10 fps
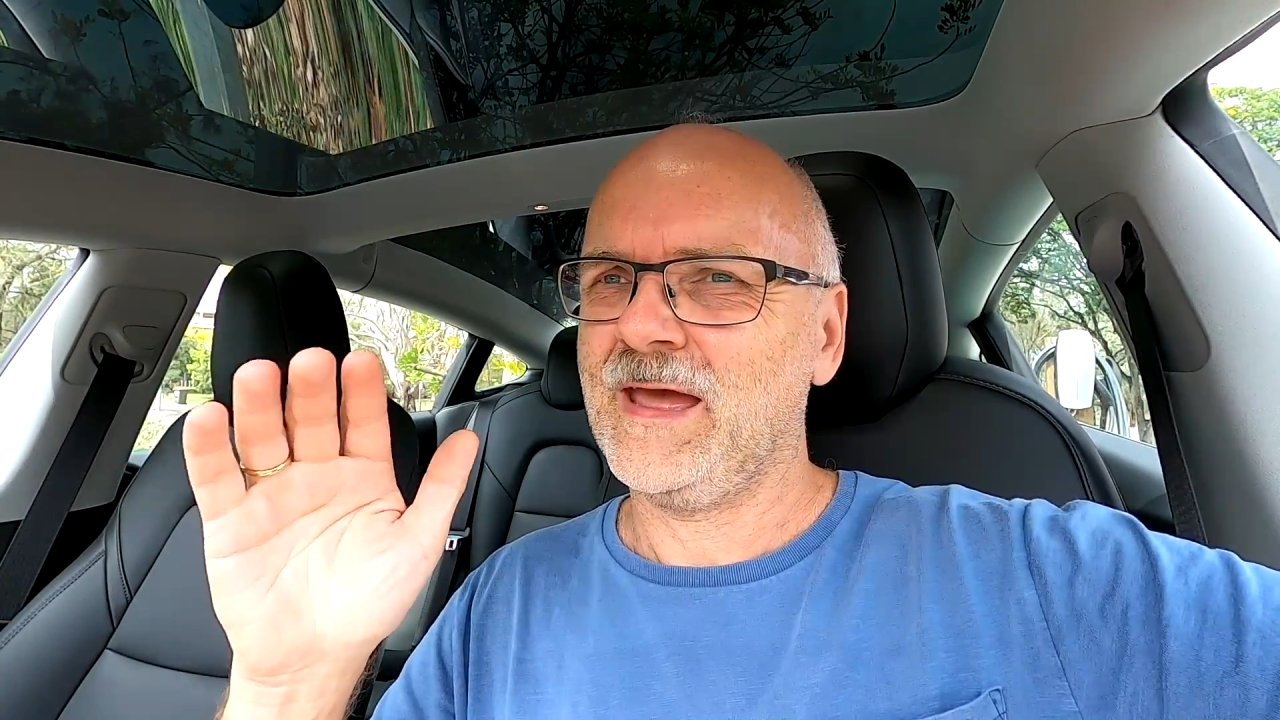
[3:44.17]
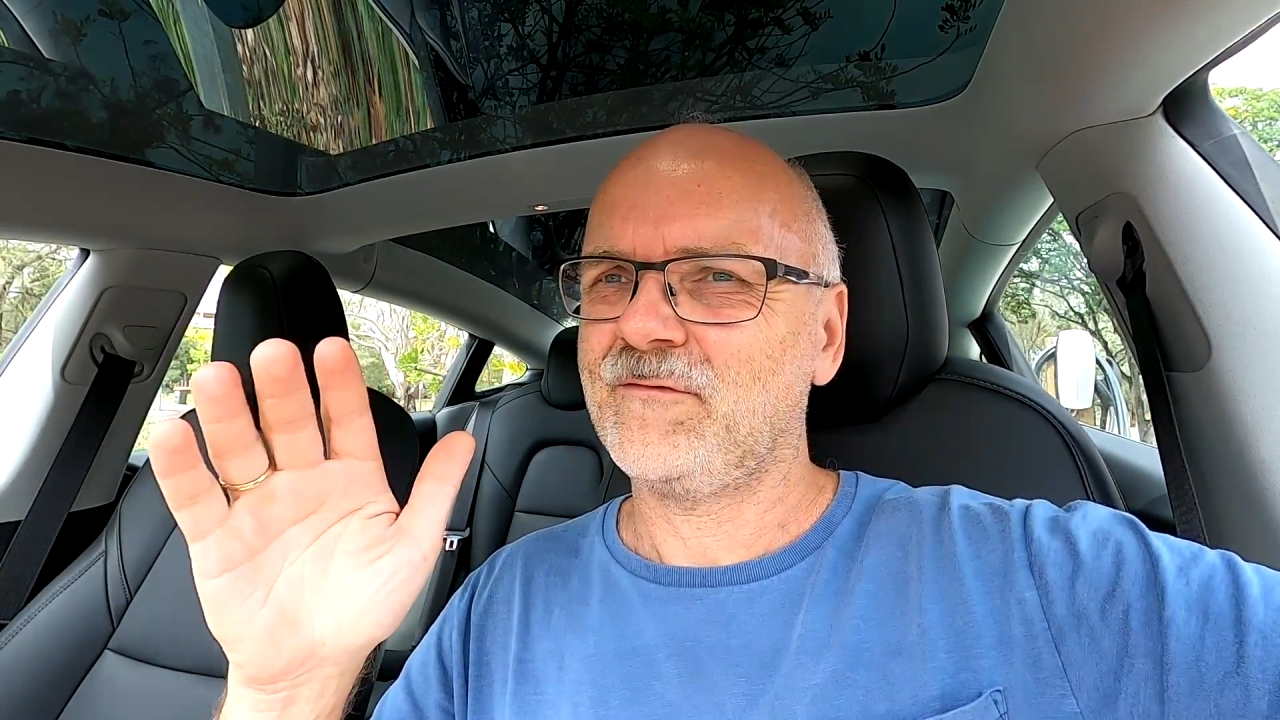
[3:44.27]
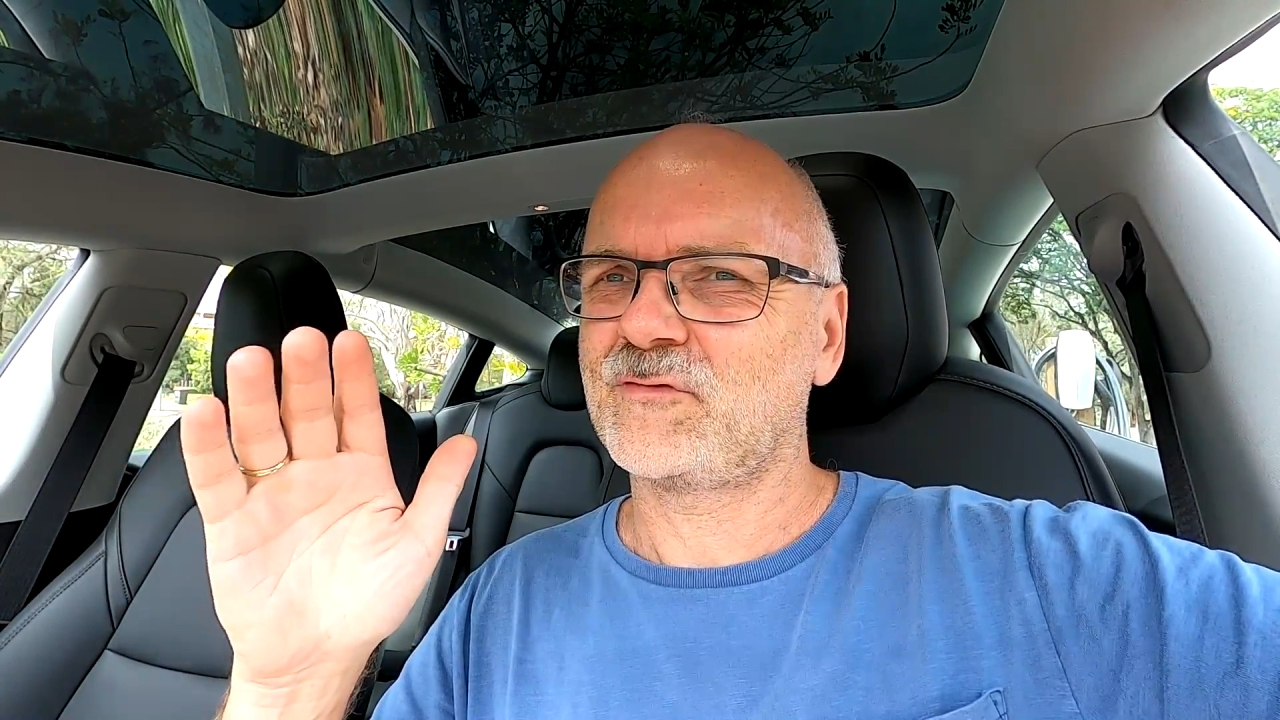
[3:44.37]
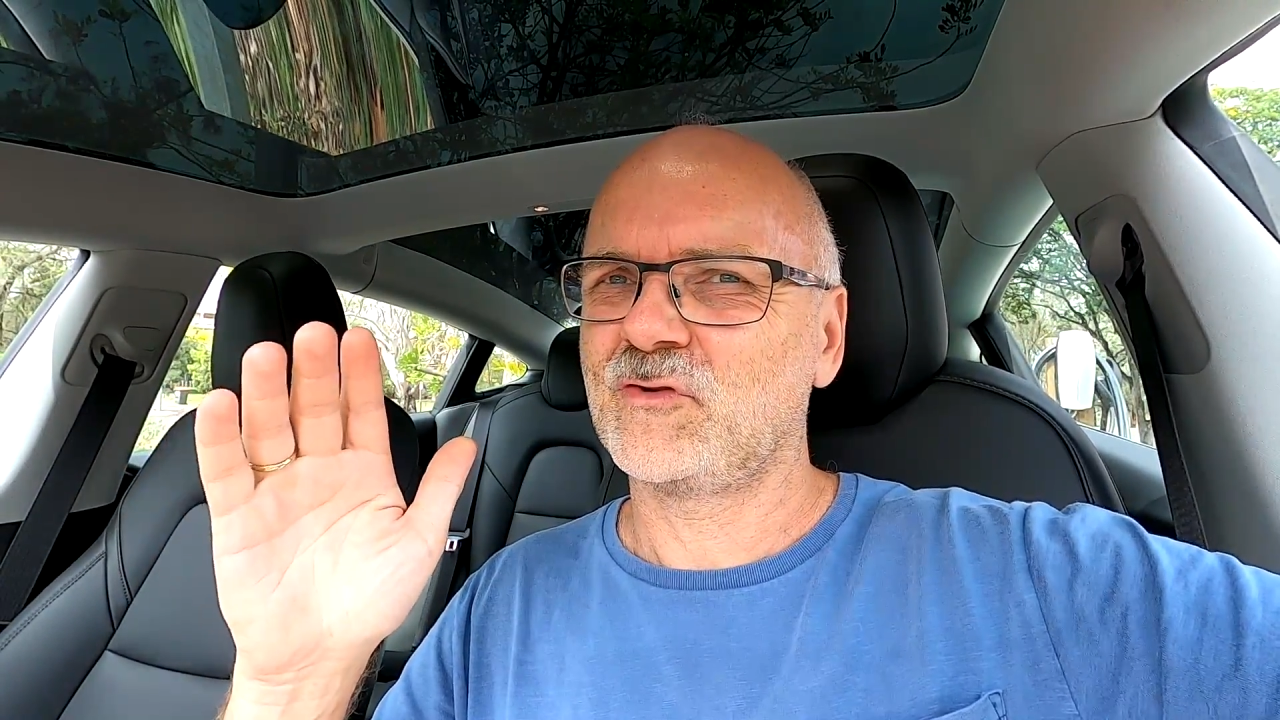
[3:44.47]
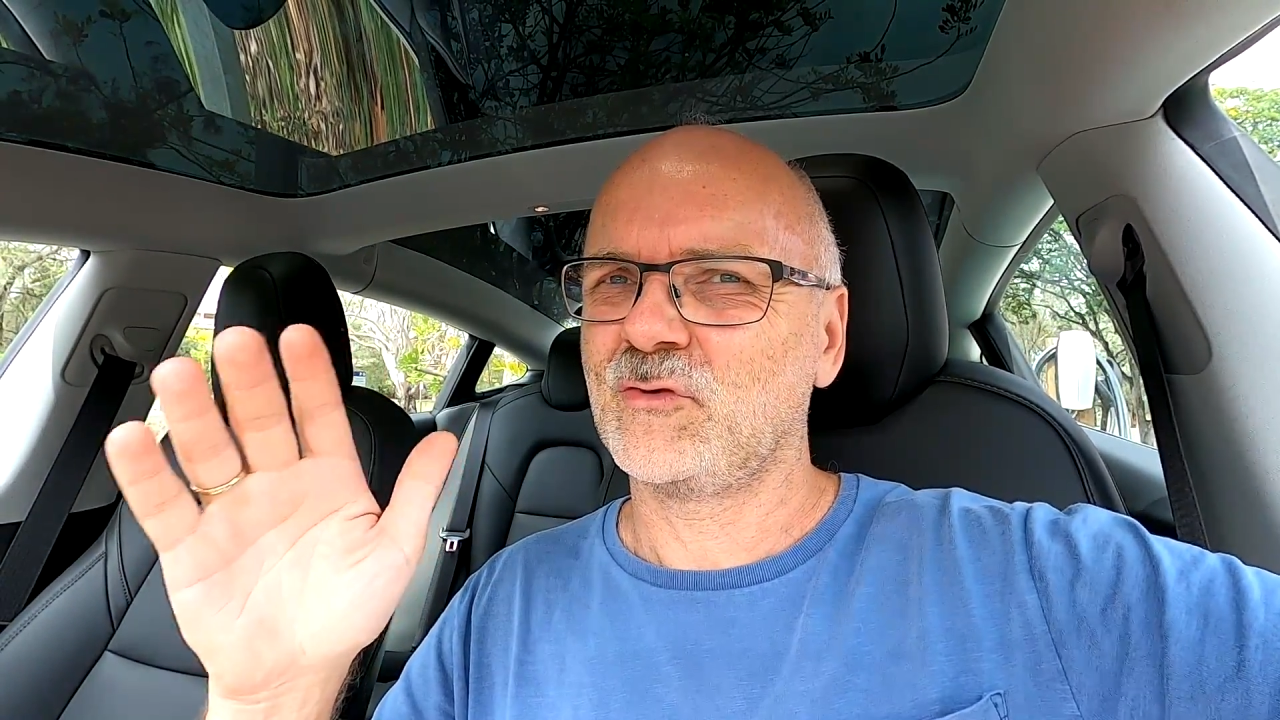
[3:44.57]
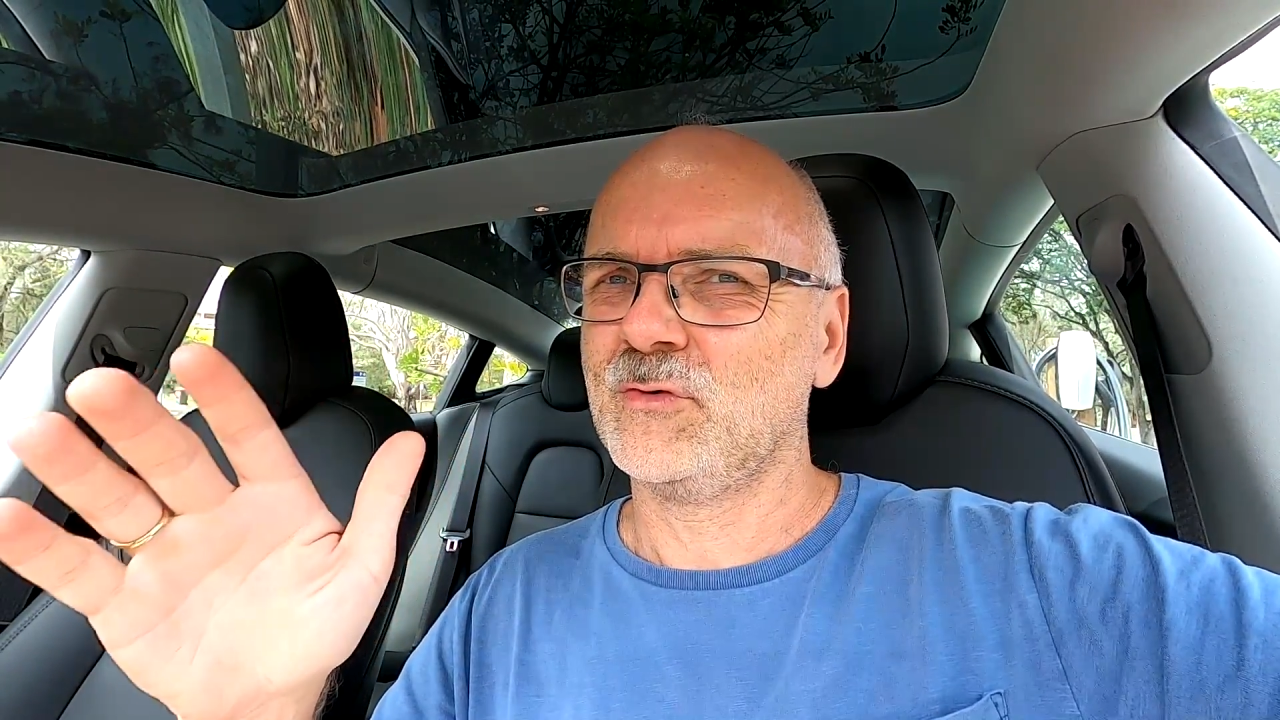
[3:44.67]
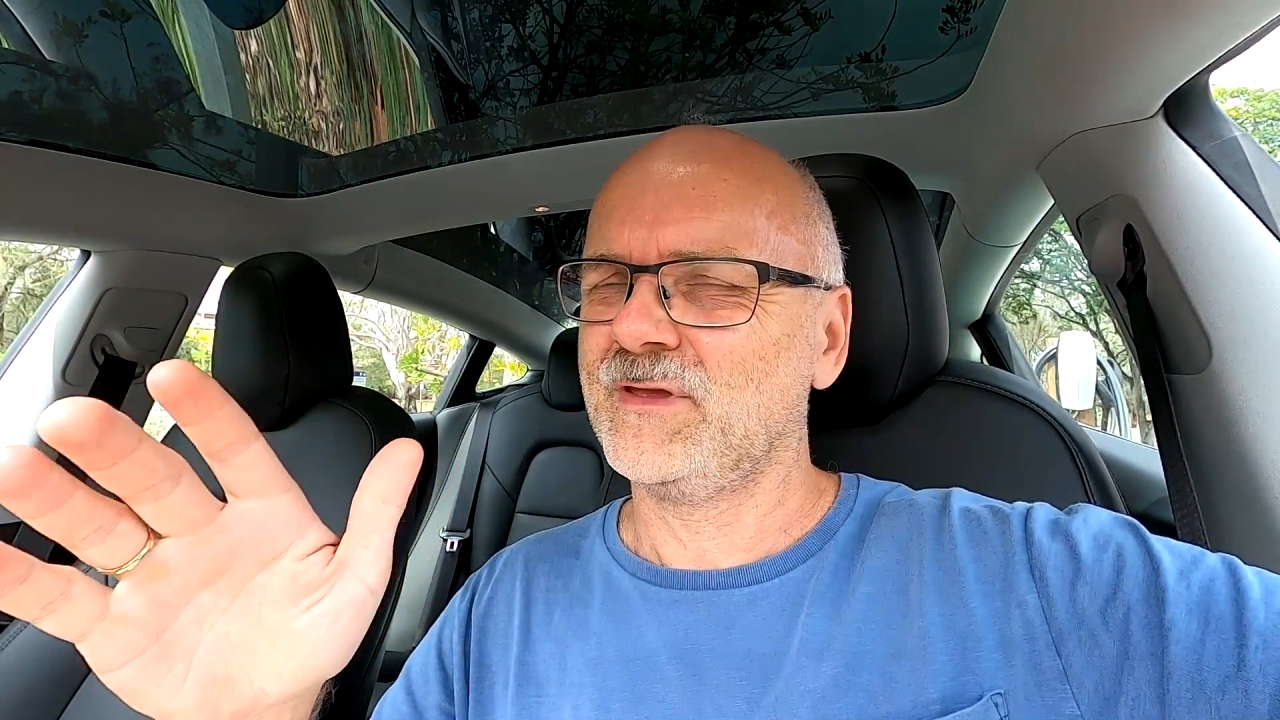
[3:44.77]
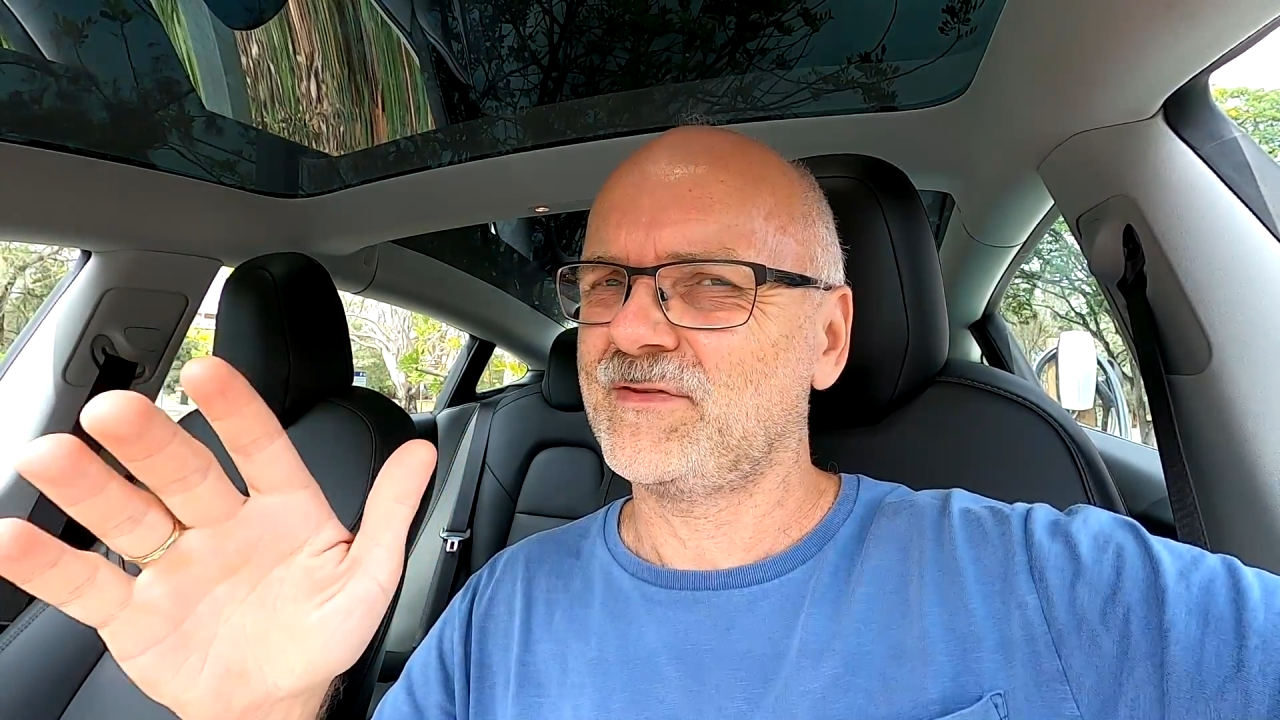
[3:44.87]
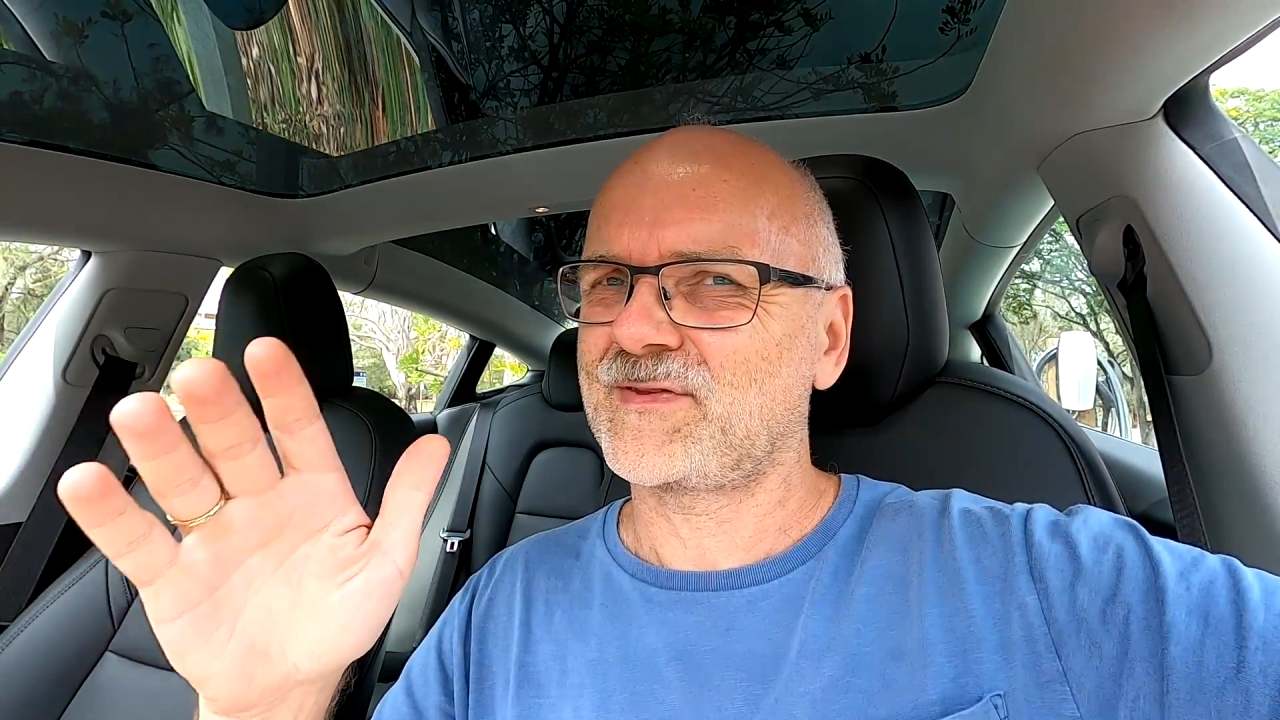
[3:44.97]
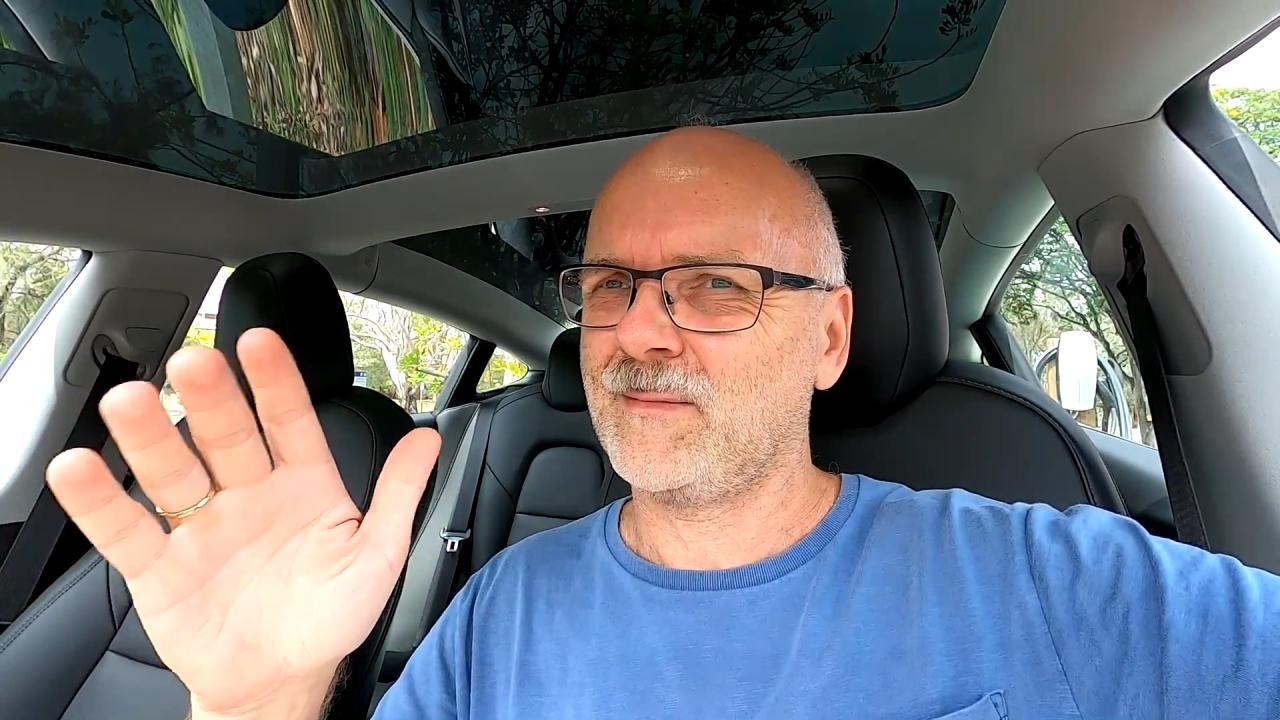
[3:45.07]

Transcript: have to do this